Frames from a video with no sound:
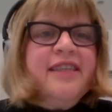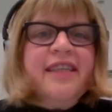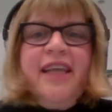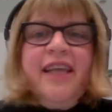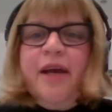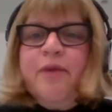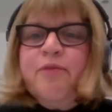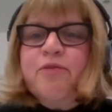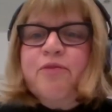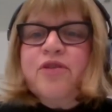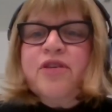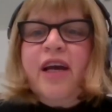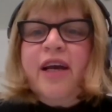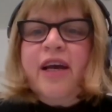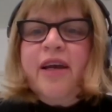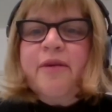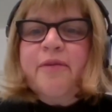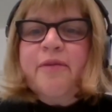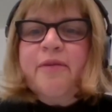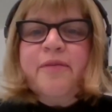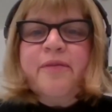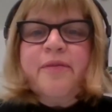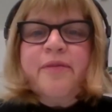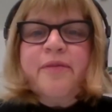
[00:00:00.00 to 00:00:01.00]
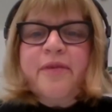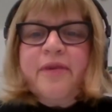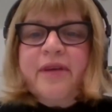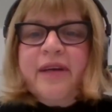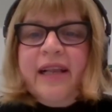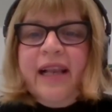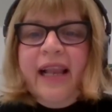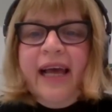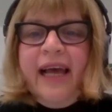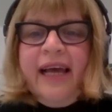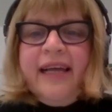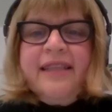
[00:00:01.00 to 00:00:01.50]
And I'm
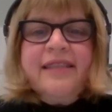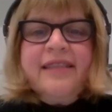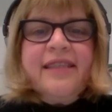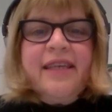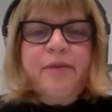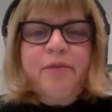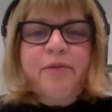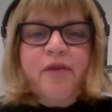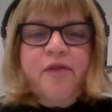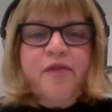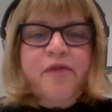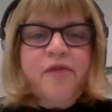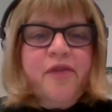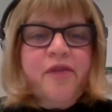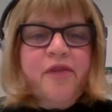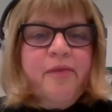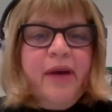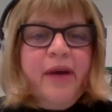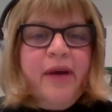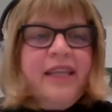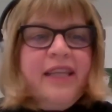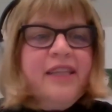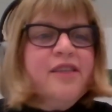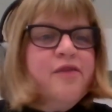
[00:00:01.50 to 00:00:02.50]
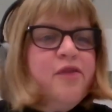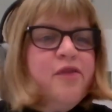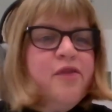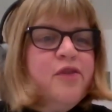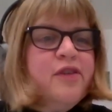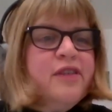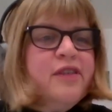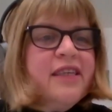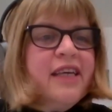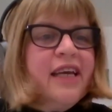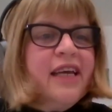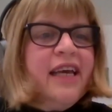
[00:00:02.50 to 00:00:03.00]
glad some of my
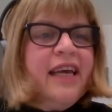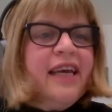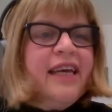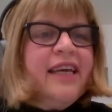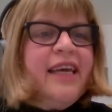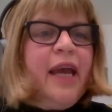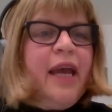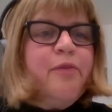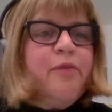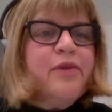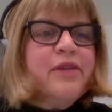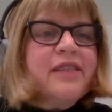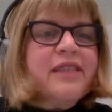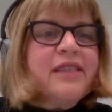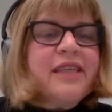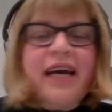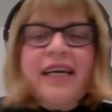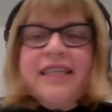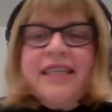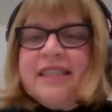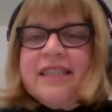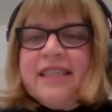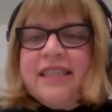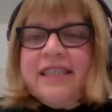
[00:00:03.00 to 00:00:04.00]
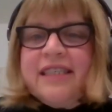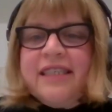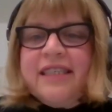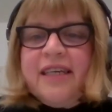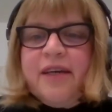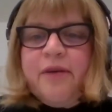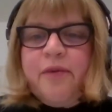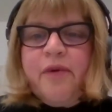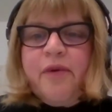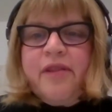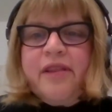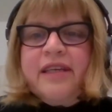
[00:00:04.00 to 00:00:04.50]
interviews, Gabriel's cousin is
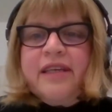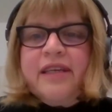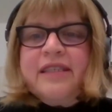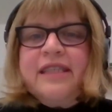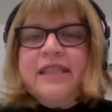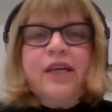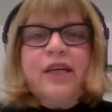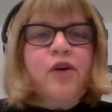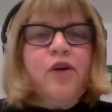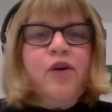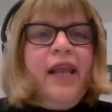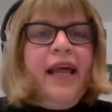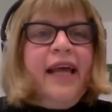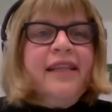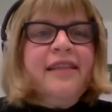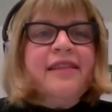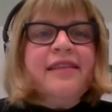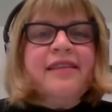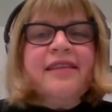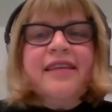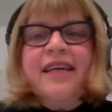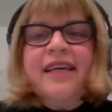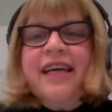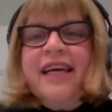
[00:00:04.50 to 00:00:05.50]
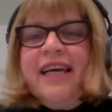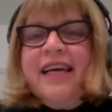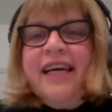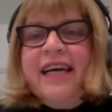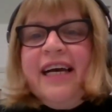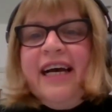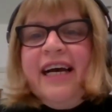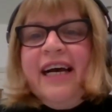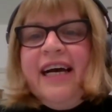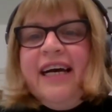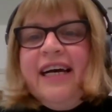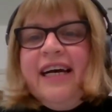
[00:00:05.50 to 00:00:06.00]
here with us, Nicolette.
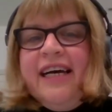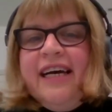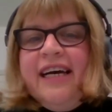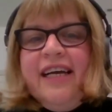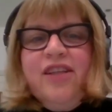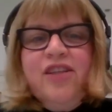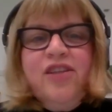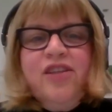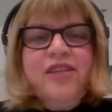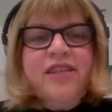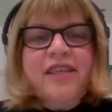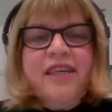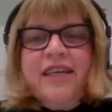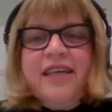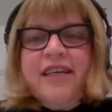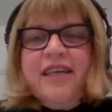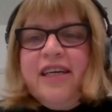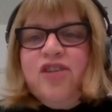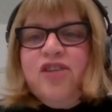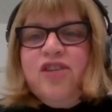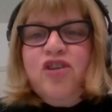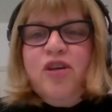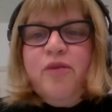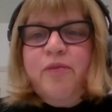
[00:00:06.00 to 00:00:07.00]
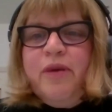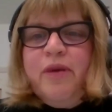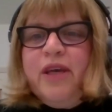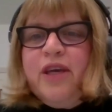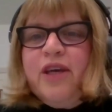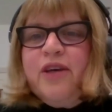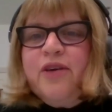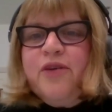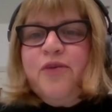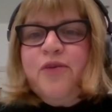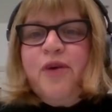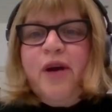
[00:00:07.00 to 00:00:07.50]
And
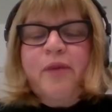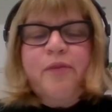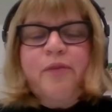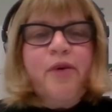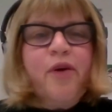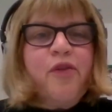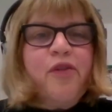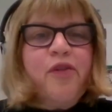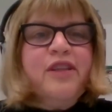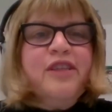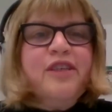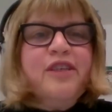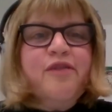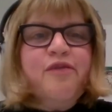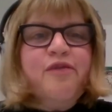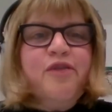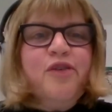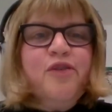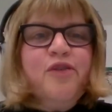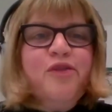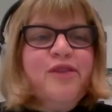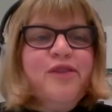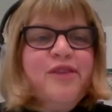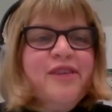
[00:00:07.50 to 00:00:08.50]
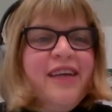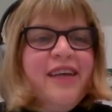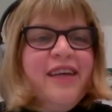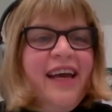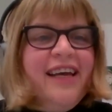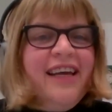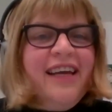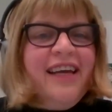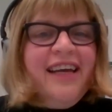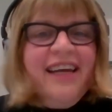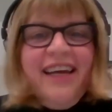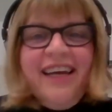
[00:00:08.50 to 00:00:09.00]
Jimmy, who were both interviewed,
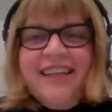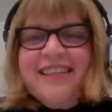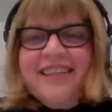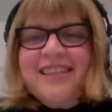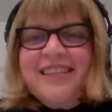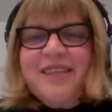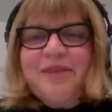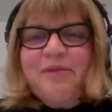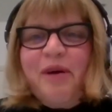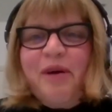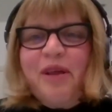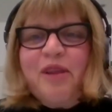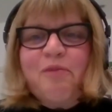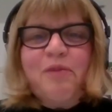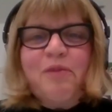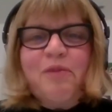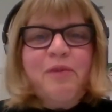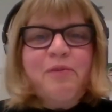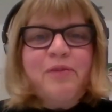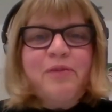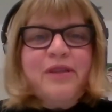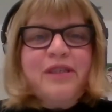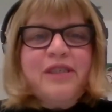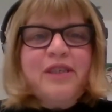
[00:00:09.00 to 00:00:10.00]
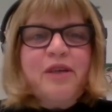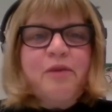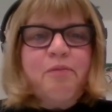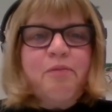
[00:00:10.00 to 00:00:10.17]
and some other people.